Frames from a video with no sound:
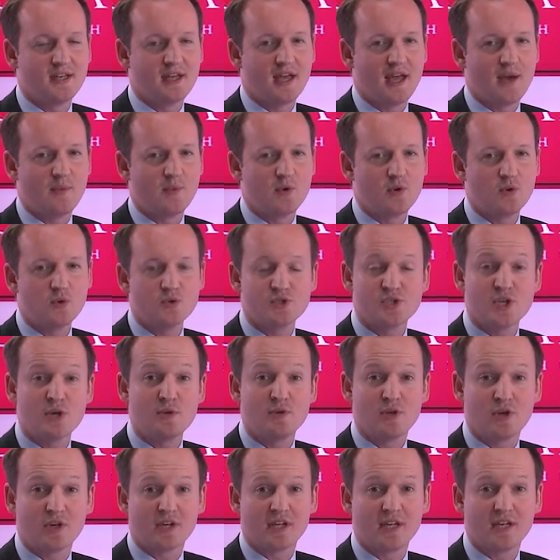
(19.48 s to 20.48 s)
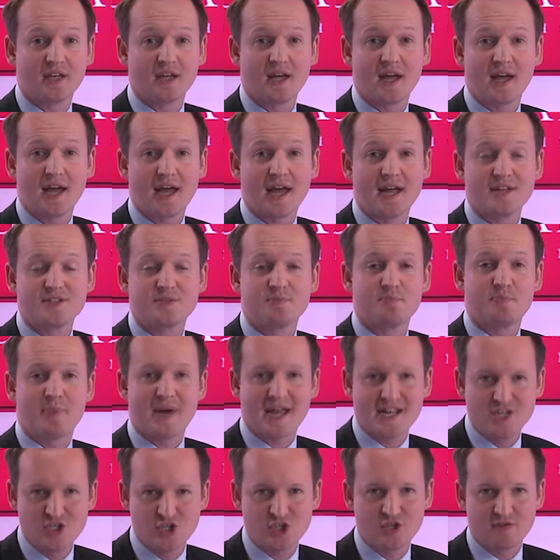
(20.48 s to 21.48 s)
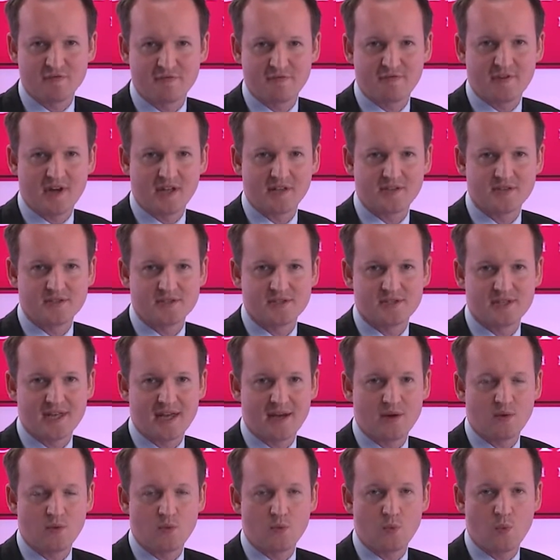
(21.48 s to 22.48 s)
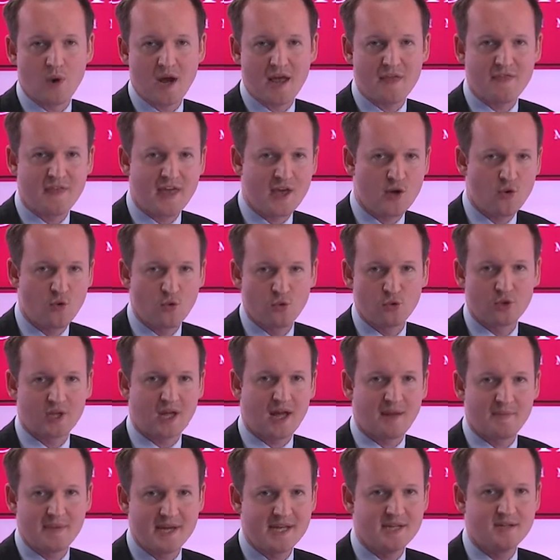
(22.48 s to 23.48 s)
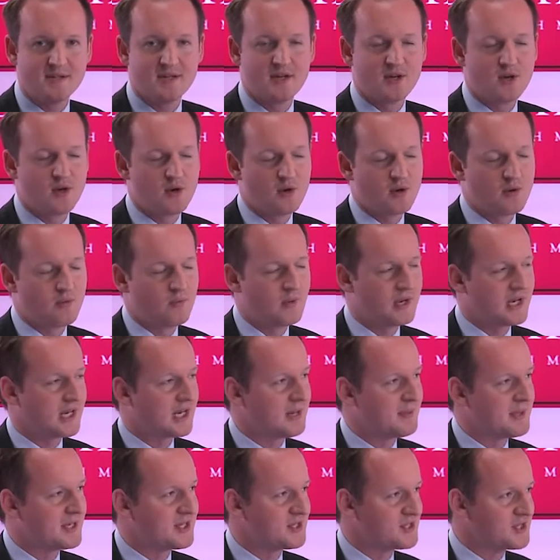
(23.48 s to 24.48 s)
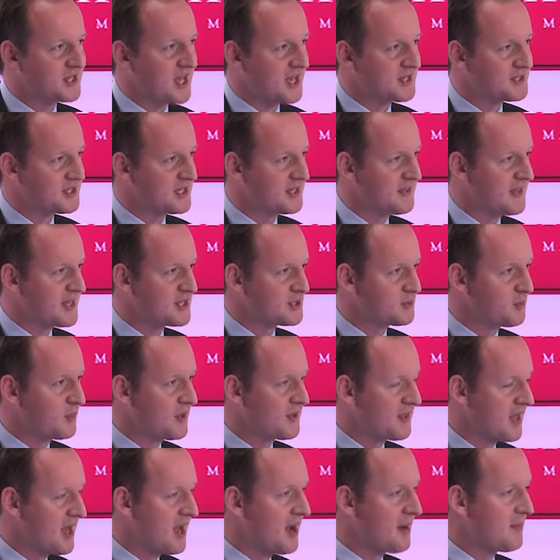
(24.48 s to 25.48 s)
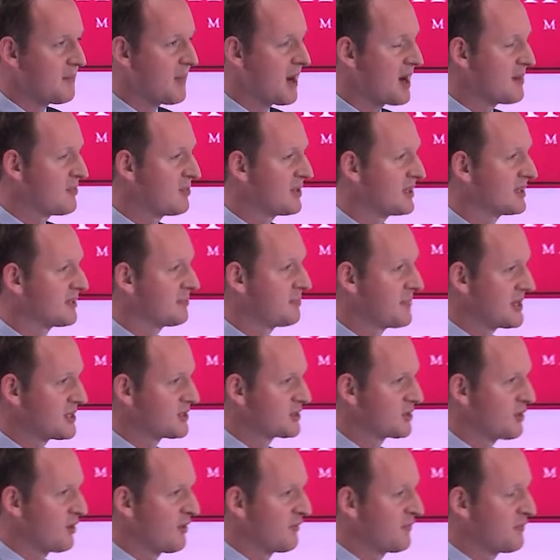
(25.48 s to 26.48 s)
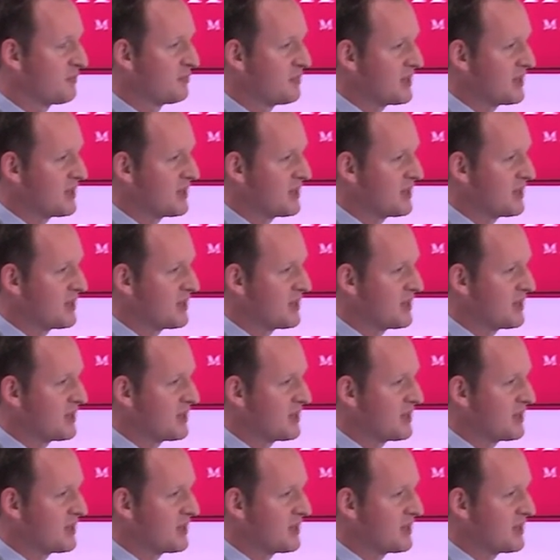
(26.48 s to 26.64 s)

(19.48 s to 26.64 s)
and we're also looking at pension funds. Now, where they all come in, we're going to be discussing this with Majbritt Byskov